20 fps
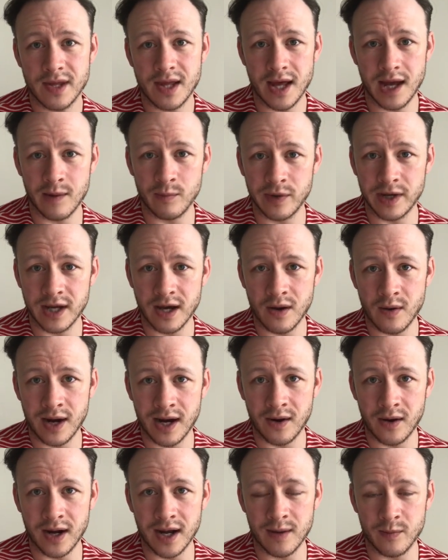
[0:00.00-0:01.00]
and we go
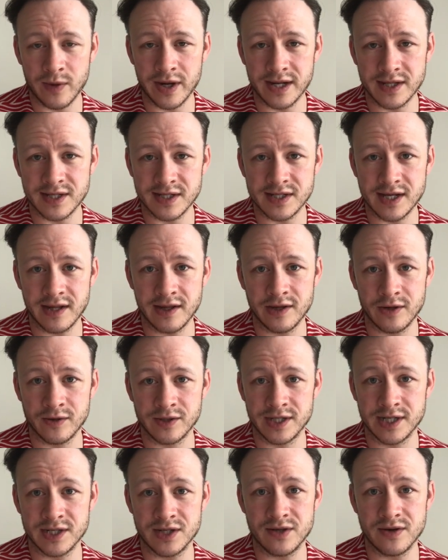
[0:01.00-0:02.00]
out and we entertain the
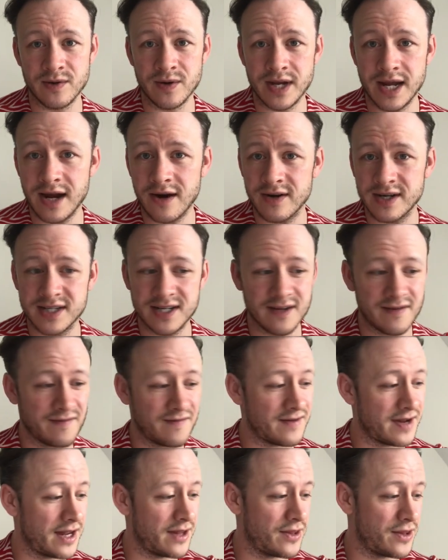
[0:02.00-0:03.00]
audience through
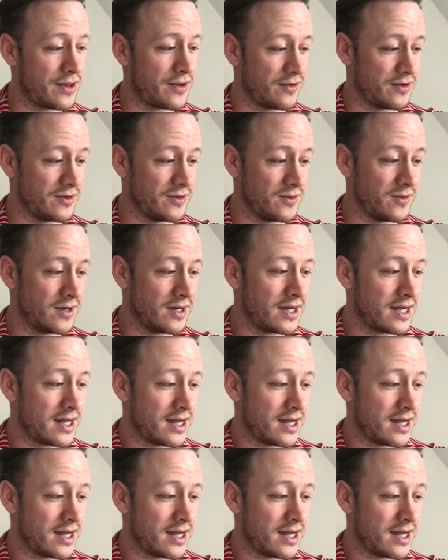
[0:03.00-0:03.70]
narrative and through